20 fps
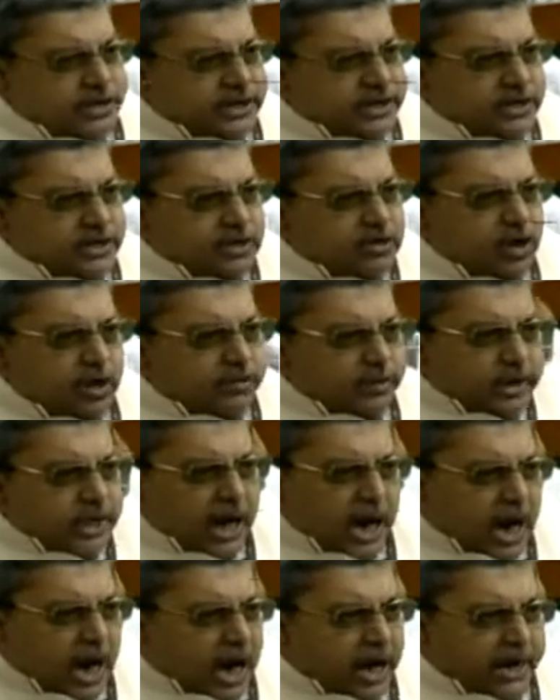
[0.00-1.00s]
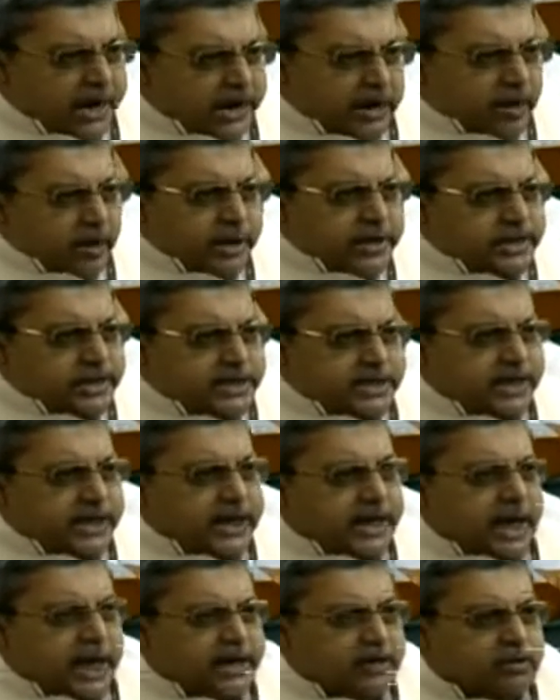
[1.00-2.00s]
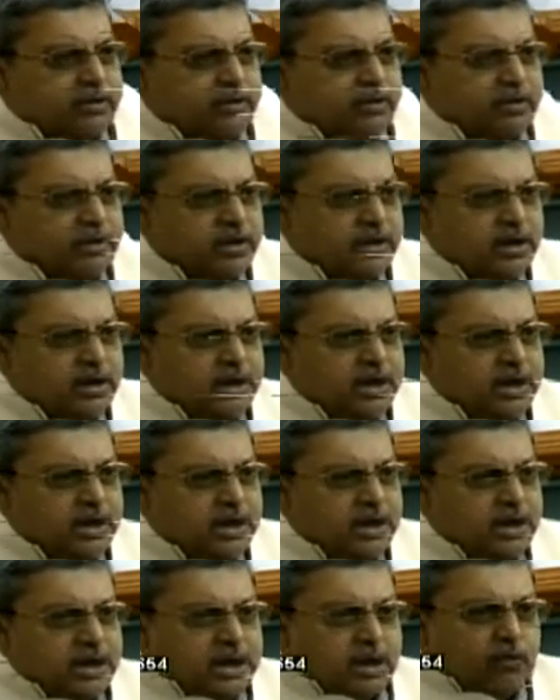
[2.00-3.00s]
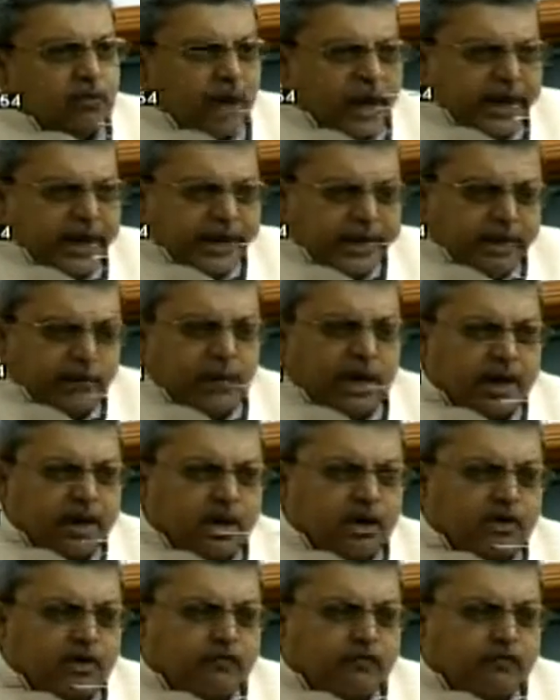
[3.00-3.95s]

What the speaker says: this is not in a single High Court. Now why you are not